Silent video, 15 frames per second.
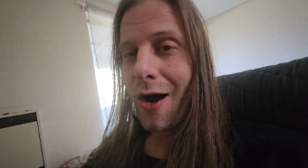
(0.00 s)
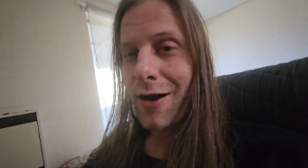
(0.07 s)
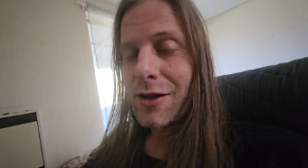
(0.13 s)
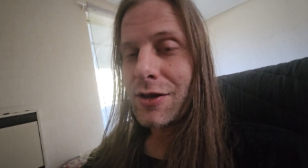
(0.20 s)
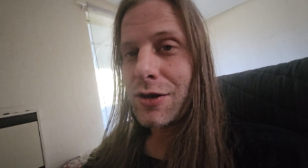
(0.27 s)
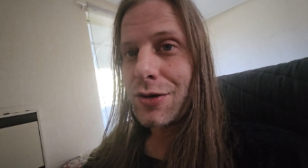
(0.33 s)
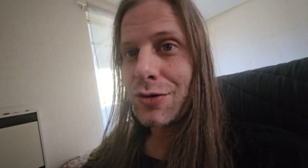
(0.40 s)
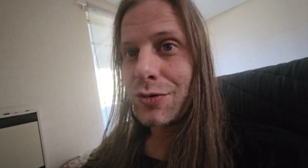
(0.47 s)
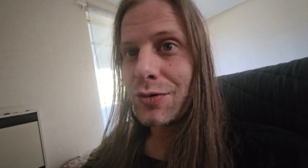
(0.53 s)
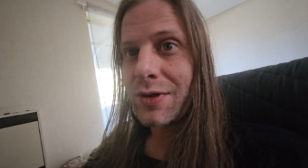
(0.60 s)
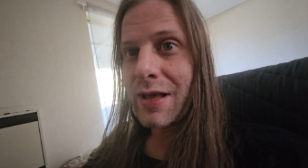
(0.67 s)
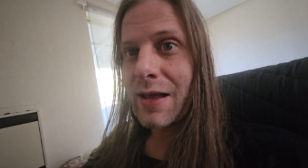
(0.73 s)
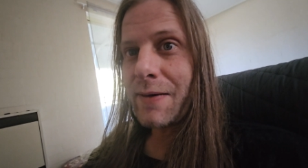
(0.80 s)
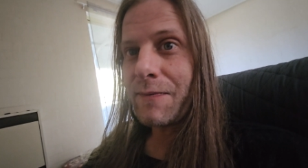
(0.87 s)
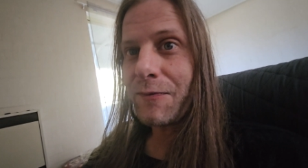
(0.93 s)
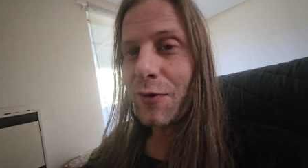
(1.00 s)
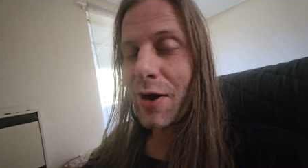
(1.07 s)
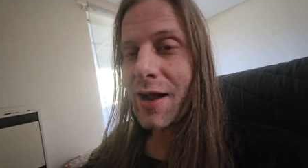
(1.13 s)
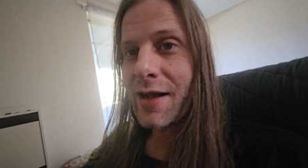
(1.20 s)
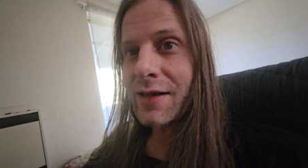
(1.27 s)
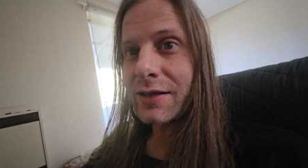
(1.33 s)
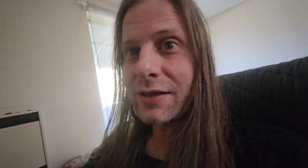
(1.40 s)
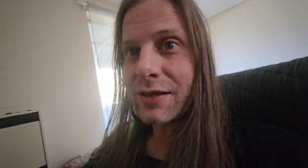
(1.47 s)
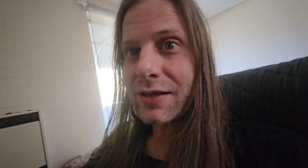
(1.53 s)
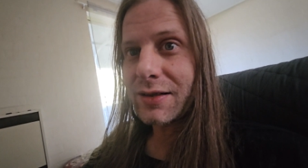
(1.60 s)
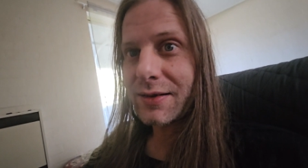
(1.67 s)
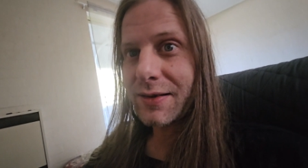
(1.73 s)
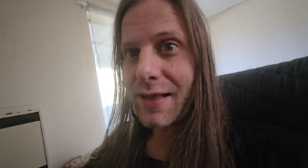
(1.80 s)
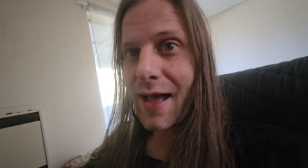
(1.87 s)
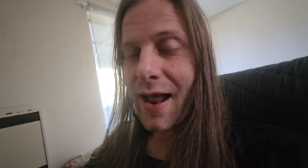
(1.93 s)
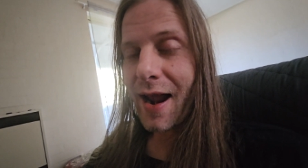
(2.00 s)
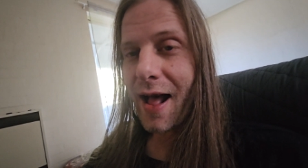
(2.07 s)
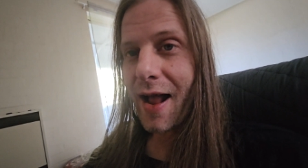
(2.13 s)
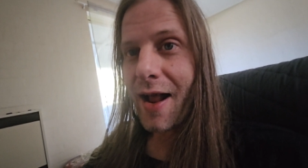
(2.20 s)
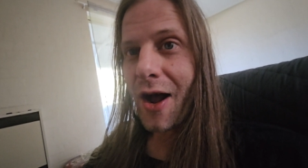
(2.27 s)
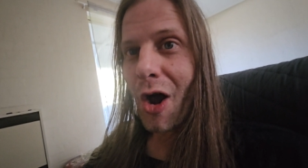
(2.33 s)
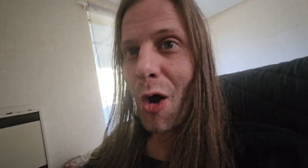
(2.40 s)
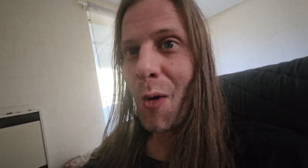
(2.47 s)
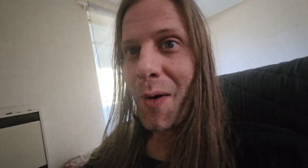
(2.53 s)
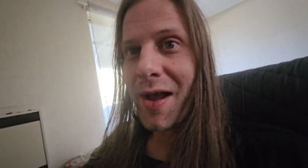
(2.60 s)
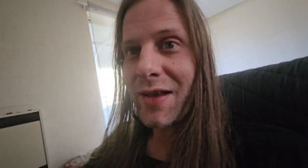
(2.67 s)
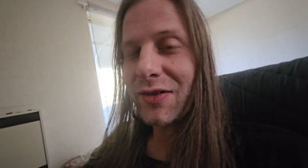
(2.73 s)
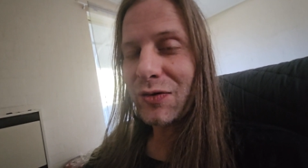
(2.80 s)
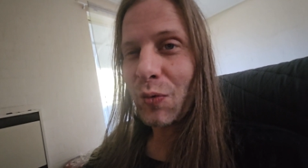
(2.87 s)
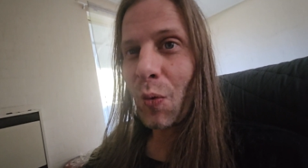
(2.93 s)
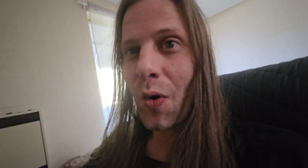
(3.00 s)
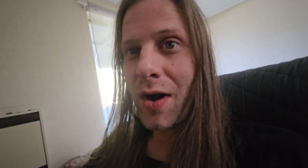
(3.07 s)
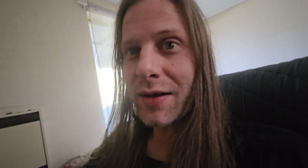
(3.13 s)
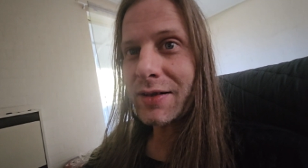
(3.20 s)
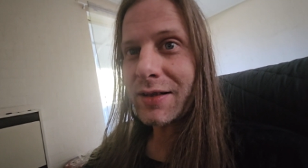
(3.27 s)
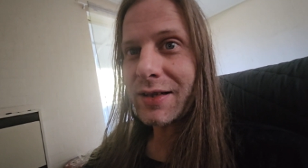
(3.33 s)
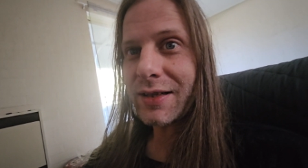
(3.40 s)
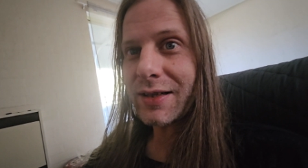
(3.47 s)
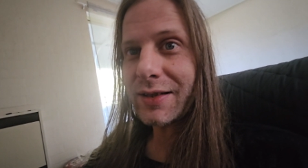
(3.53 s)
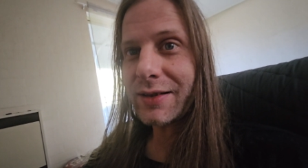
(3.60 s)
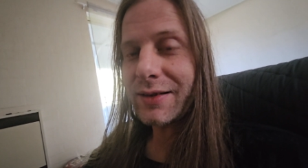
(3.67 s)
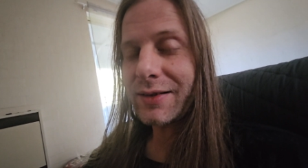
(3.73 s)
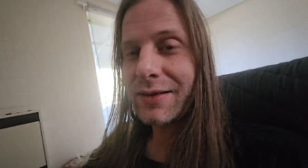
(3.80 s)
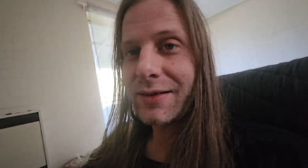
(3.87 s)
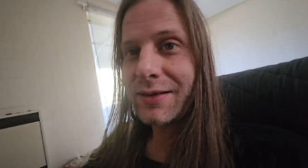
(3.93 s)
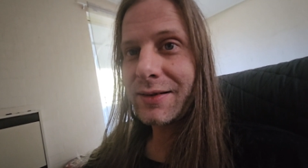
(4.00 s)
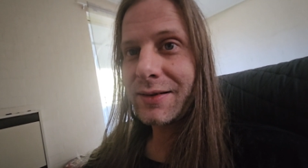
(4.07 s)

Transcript: Are you the friend that I always wanted?